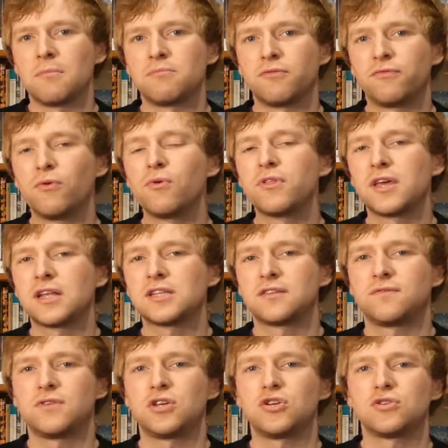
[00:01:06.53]
before the
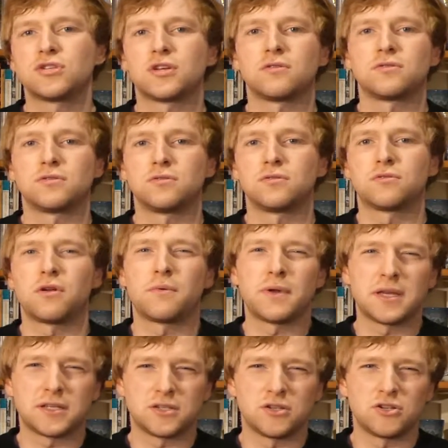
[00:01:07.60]
interview, so 2 or 3
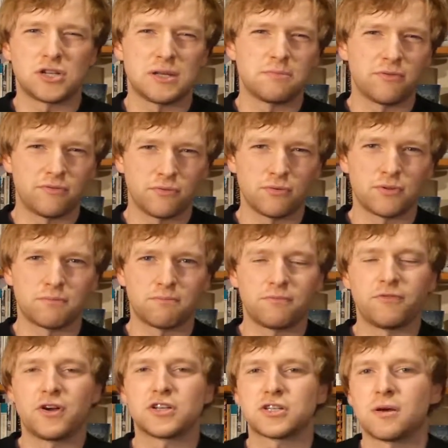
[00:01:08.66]
weeks usually before the
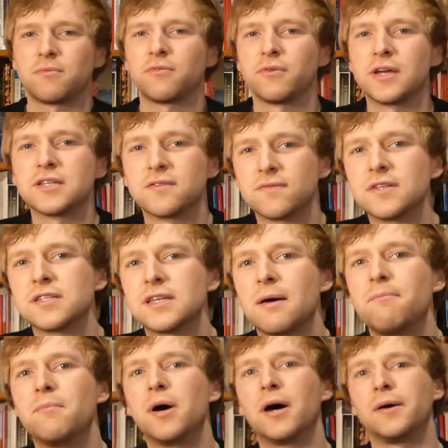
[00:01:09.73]
first couple of weeks of
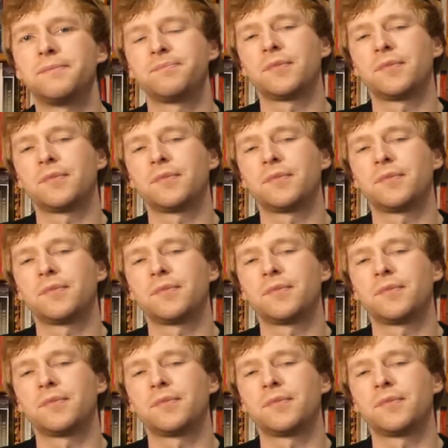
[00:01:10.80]
December.